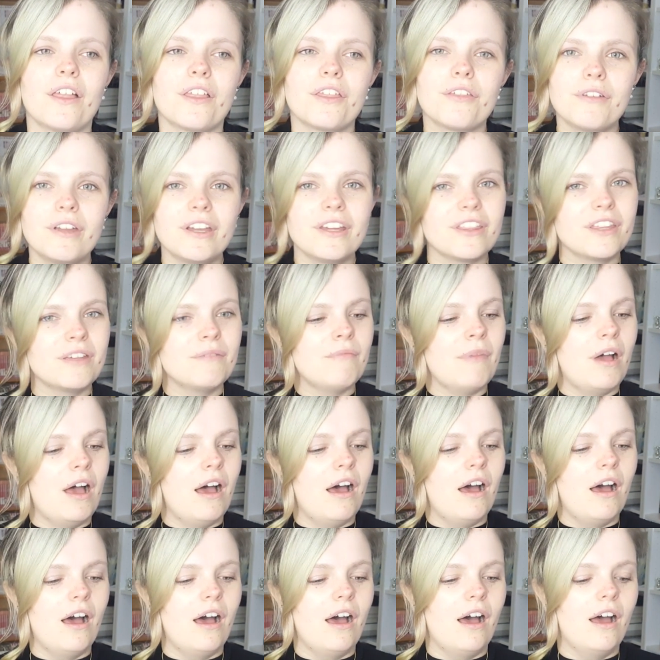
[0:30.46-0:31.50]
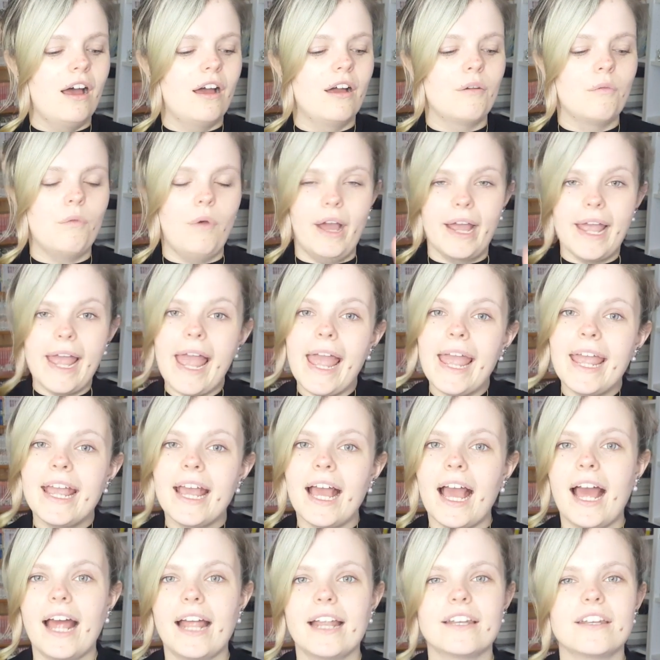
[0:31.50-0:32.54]
3 of them are YA
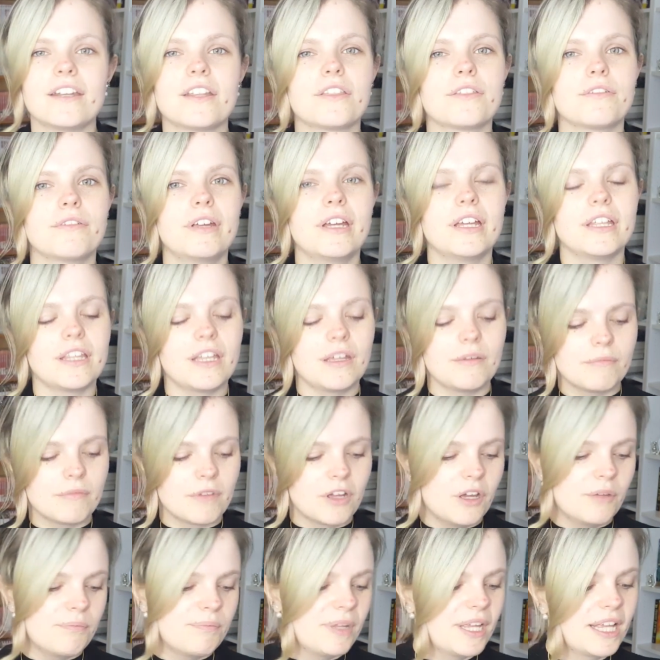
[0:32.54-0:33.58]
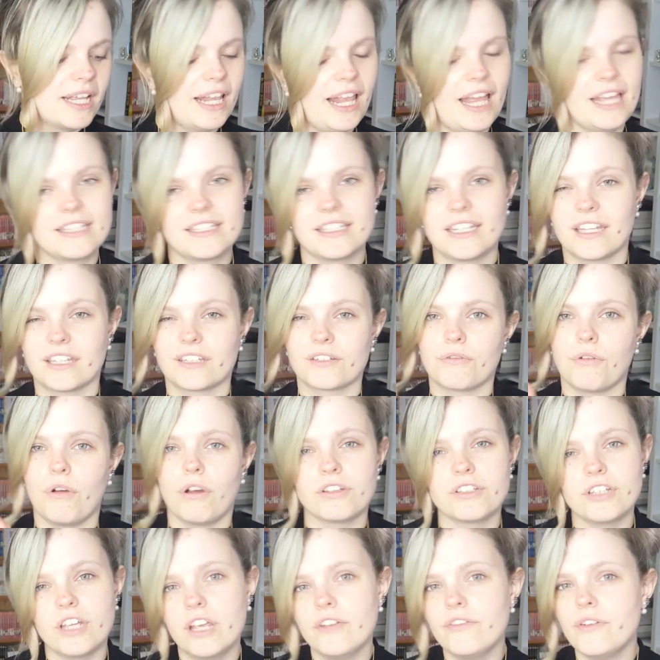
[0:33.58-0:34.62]
and 3 of them could be classed as
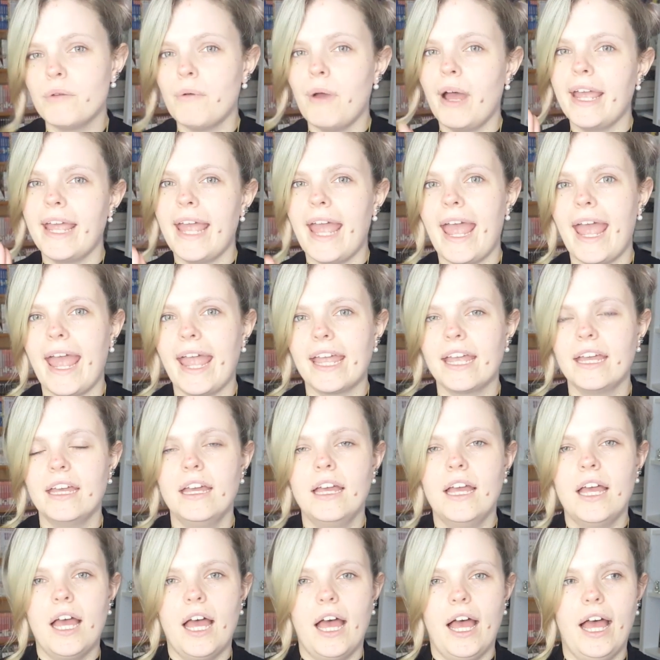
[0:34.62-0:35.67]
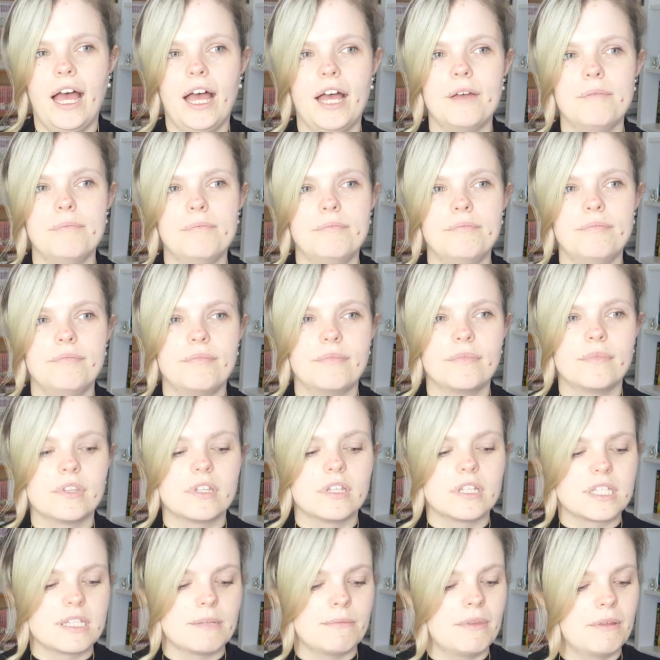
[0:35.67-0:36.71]
crossover YA.
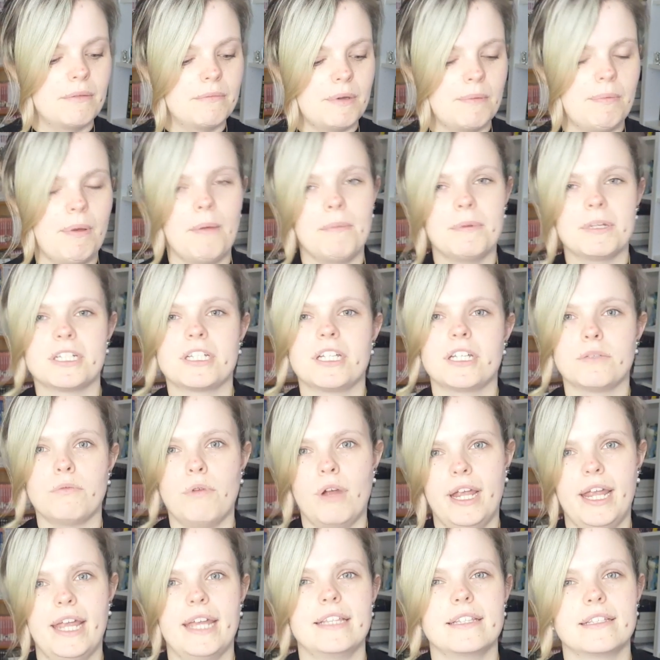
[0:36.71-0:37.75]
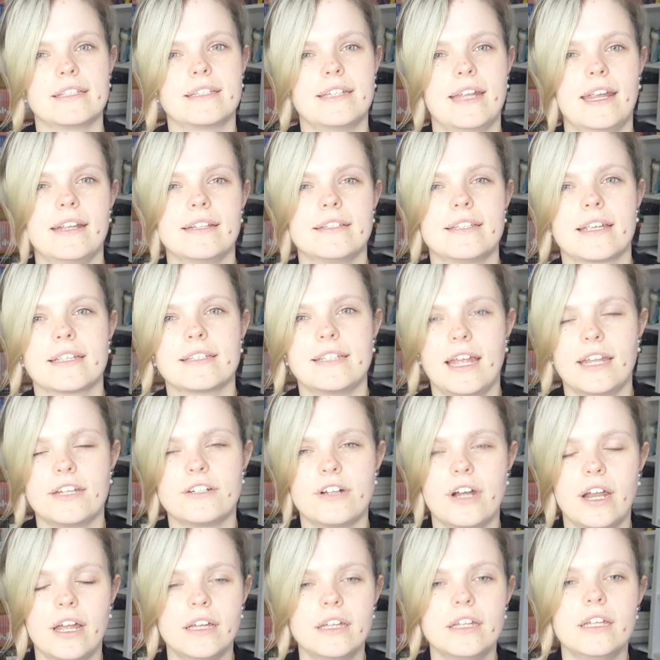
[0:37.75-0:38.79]
Some of them are published as YA in the States,
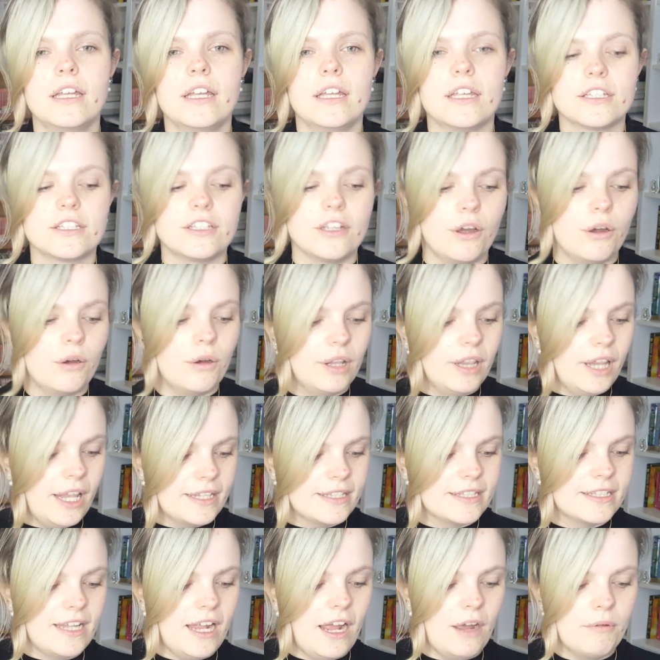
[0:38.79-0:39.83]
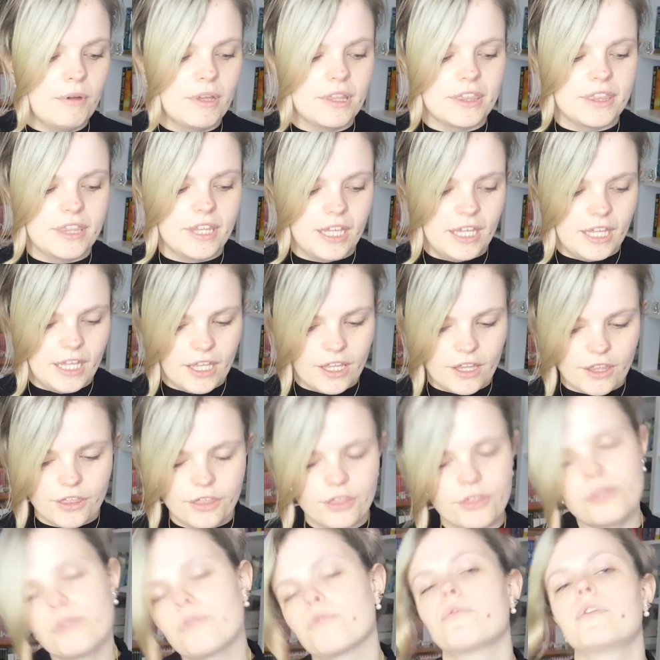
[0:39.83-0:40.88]
etc. So let's start with the
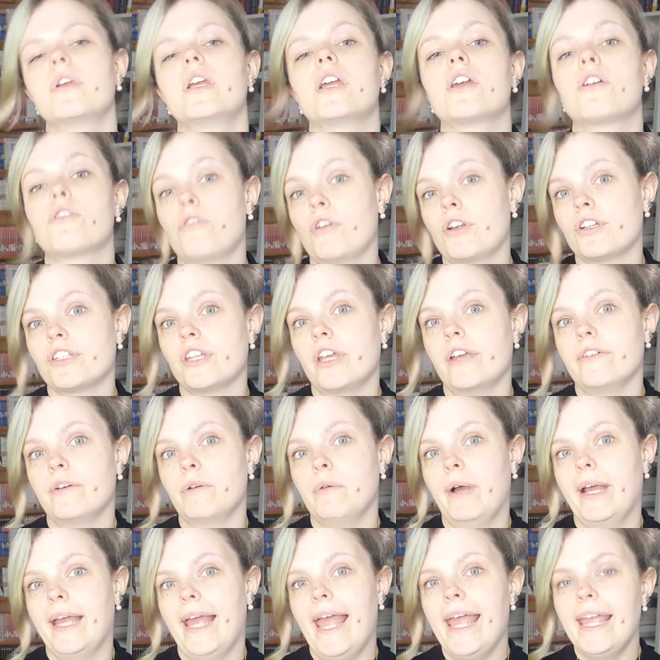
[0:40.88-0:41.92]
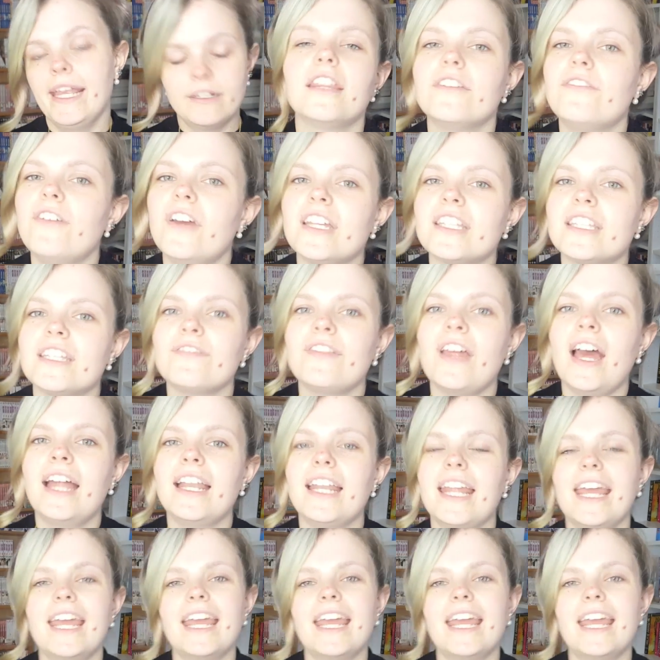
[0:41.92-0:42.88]
3 crossover YA. The first of that